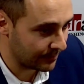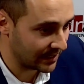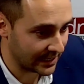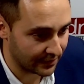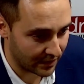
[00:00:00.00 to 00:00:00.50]

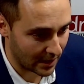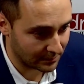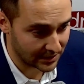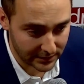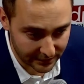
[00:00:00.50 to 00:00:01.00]
and give them
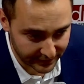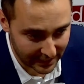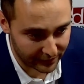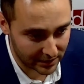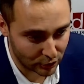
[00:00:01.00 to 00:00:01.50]
scientific
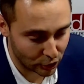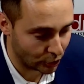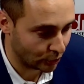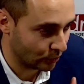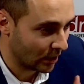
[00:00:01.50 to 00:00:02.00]
evidence
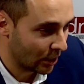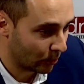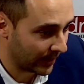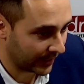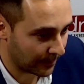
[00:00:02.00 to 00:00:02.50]
to
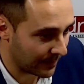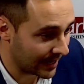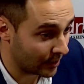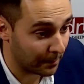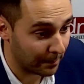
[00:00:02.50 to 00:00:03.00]

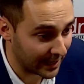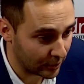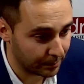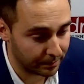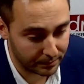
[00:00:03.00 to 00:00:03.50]
recommend a better